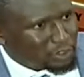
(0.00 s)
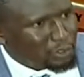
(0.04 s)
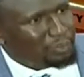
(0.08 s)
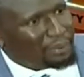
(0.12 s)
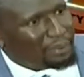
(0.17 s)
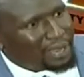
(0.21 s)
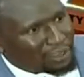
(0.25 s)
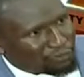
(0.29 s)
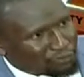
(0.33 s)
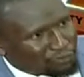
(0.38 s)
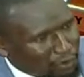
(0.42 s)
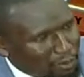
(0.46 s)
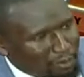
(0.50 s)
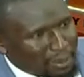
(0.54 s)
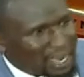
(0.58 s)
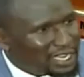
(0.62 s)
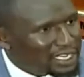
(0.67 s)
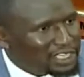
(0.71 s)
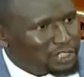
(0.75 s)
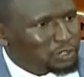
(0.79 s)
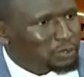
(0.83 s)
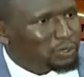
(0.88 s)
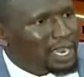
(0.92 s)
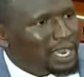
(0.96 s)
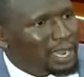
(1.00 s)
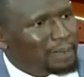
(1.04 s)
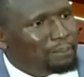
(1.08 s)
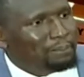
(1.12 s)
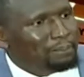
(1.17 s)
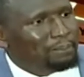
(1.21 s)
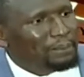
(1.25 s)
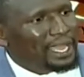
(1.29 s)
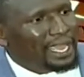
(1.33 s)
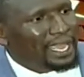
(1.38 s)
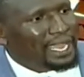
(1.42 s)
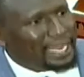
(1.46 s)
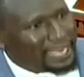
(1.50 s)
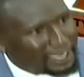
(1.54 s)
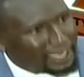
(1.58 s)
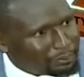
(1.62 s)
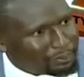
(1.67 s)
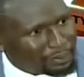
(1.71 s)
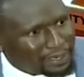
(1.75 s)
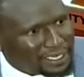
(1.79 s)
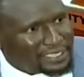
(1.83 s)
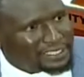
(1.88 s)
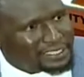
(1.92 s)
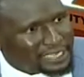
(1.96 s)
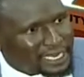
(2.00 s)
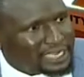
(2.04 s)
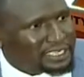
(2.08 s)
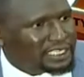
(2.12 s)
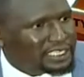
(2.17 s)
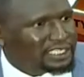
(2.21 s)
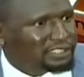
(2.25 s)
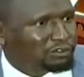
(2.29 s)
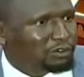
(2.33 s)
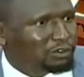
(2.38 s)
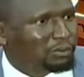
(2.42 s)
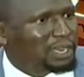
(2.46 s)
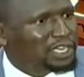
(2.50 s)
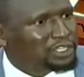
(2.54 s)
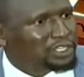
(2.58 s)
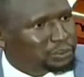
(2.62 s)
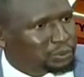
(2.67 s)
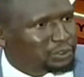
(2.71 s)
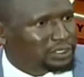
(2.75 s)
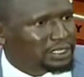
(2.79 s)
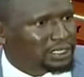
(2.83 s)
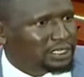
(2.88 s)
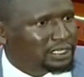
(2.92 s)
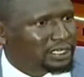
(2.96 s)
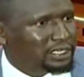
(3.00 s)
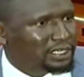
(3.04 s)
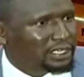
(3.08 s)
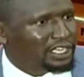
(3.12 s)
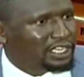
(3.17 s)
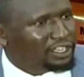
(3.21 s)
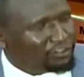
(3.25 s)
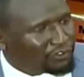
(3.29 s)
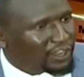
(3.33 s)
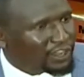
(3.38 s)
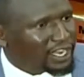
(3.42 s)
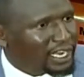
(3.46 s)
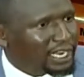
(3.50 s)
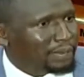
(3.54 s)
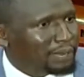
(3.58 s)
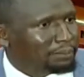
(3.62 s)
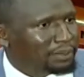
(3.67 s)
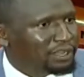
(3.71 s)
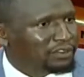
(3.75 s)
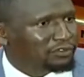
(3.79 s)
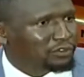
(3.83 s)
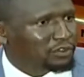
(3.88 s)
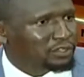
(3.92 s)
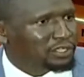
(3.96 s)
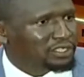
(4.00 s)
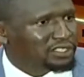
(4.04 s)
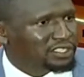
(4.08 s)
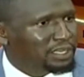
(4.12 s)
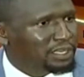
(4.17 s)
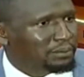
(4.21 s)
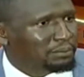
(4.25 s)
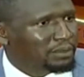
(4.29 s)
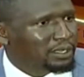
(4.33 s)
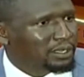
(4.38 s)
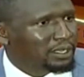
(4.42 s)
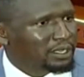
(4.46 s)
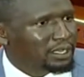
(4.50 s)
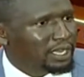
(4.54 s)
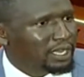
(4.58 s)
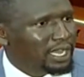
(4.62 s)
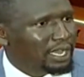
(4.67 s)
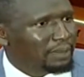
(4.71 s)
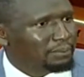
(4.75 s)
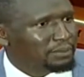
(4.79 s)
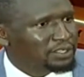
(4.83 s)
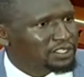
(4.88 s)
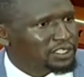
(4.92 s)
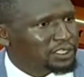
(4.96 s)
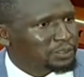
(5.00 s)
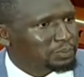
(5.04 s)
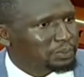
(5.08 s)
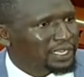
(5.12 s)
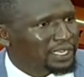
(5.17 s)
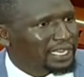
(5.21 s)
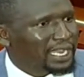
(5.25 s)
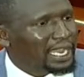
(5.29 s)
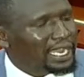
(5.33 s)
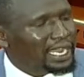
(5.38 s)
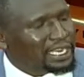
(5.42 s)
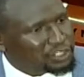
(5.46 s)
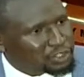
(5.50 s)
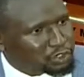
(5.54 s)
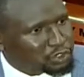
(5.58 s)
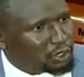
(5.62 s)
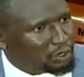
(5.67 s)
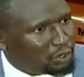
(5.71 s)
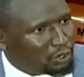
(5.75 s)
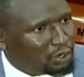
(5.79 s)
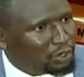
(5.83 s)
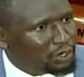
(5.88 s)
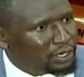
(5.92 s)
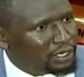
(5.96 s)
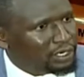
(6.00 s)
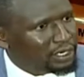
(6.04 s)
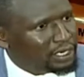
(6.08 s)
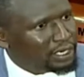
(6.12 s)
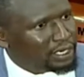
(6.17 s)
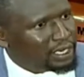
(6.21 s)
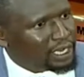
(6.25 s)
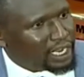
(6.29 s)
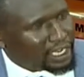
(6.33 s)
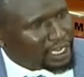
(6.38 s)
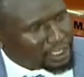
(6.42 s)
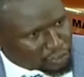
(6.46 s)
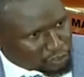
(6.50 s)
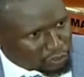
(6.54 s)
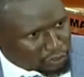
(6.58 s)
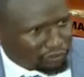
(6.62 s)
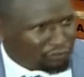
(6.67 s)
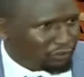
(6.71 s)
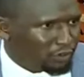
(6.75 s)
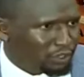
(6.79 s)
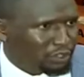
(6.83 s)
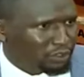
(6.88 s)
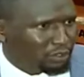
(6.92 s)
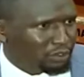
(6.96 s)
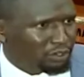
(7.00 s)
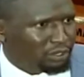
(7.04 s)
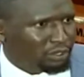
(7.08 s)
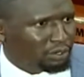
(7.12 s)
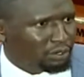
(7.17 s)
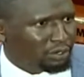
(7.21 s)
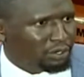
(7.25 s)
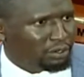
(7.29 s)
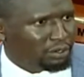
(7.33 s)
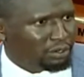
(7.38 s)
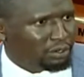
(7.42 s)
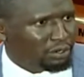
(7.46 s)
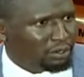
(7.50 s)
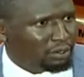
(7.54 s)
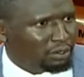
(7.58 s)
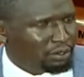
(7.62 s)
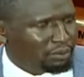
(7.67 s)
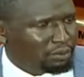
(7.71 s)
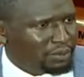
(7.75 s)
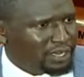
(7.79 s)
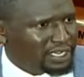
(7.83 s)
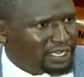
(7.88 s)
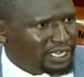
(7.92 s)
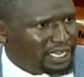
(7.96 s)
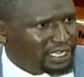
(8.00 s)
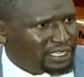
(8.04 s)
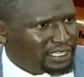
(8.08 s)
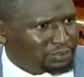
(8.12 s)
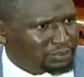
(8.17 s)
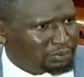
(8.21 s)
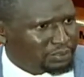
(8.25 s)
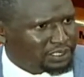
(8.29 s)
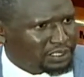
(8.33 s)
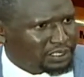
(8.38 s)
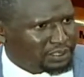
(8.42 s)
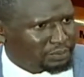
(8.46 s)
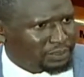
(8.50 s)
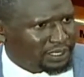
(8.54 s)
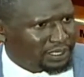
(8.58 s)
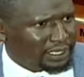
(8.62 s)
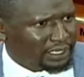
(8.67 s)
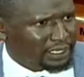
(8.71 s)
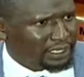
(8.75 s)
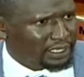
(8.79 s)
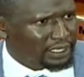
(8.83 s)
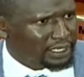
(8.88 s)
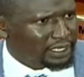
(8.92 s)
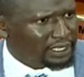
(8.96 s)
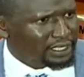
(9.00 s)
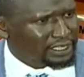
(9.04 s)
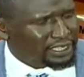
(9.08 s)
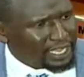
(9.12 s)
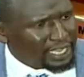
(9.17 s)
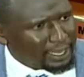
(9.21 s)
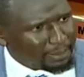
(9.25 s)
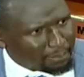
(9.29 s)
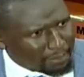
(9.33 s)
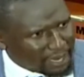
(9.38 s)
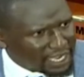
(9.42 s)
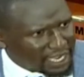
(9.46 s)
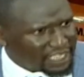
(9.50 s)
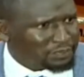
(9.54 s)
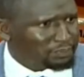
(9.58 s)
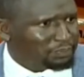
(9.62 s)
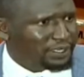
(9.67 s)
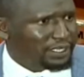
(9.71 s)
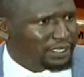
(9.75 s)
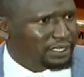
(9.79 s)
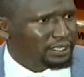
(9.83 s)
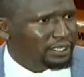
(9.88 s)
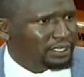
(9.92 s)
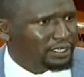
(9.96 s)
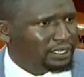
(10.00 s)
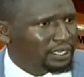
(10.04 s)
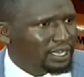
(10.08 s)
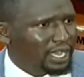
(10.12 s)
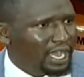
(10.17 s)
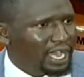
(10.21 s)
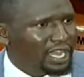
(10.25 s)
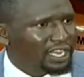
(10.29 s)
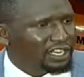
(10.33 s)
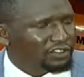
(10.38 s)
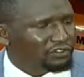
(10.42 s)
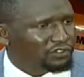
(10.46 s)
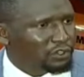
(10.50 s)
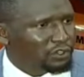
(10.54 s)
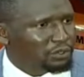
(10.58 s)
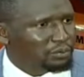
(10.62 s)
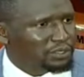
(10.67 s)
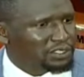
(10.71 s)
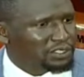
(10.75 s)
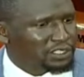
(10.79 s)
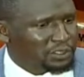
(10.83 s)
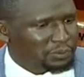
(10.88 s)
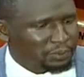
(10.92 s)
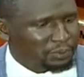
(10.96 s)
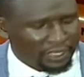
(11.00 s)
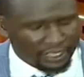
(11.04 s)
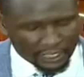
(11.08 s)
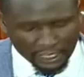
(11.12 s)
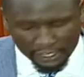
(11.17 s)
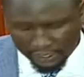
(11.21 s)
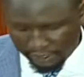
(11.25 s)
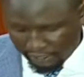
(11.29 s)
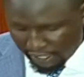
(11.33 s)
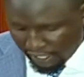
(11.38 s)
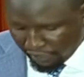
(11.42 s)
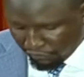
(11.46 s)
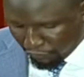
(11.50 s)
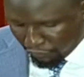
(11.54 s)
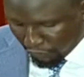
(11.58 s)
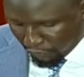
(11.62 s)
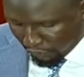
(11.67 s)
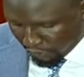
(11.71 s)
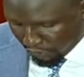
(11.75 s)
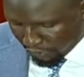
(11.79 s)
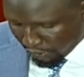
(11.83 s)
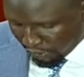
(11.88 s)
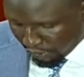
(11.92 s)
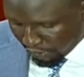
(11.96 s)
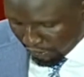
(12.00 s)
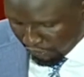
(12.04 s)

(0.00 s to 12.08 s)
to beg for money to come and print IDs for my children if I can pay for the same, Mr. Speaker, and so on and so forth on many others, Mr. Speaker. There must be a review, Mr. Speaker. Therefore,